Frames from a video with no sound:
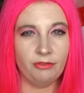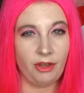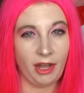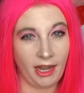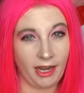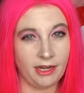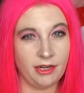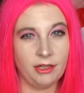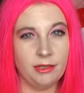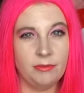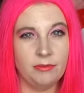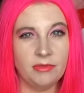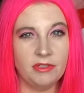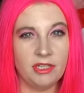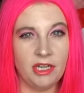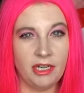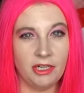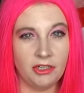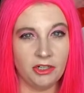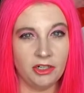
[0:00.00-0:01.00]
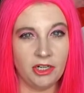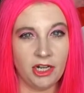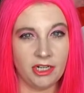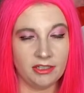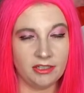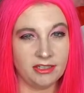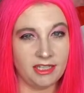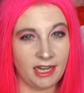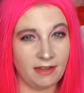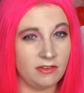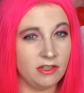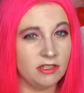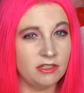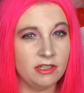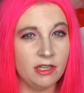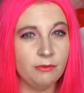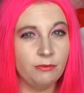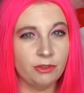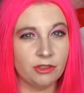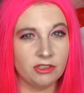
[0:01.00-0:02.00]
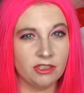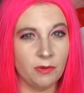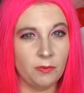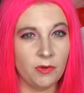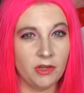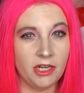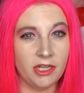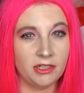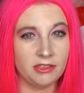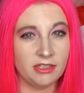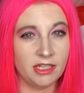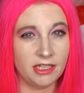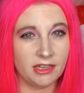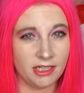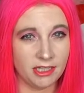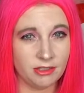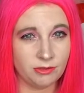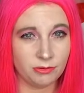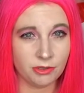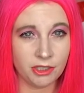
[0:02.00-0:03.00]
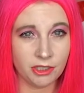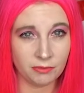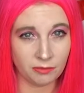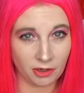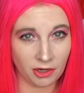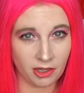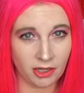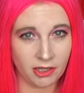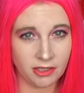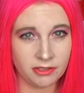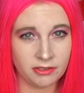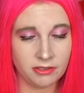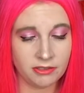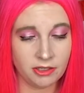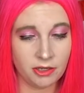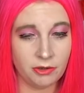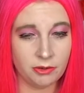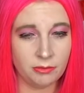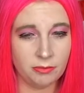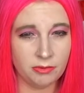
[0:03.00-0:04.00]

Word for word: items and you're not saving some for someone else, like, that's really wrong. So